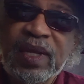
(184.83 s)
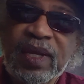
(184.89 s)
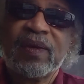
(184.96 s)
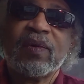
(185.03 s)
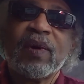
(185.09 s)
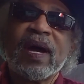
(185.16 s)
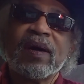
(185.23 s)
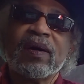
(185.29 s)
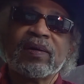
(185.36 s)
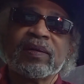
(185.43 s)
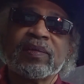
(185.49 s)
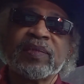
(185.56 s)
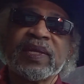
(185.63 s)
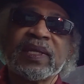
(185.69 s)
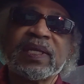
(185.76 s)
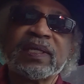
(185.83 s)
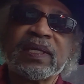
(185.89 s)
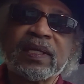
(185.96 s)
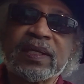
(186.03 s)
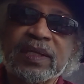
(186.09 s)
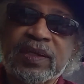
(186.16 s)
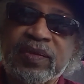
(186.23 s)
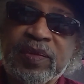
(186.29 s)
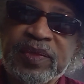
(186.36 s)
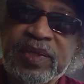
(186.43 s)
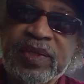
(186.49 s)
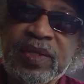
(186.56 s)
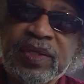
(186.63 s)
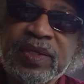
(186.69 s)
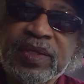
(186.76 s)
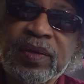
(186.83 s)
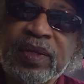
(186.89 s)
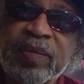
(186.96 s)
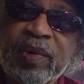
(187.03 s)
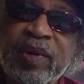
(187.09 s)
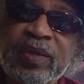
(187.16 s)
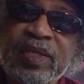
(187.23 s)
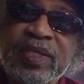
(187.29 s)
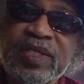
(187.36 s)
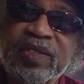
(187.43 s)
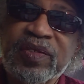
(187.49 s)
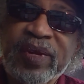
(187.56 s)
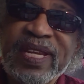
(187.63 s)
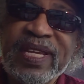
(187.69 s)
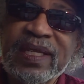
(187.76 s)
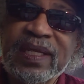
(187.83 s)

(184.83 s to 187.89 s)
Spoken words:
Wow, you mean they did a strip search on him on the street?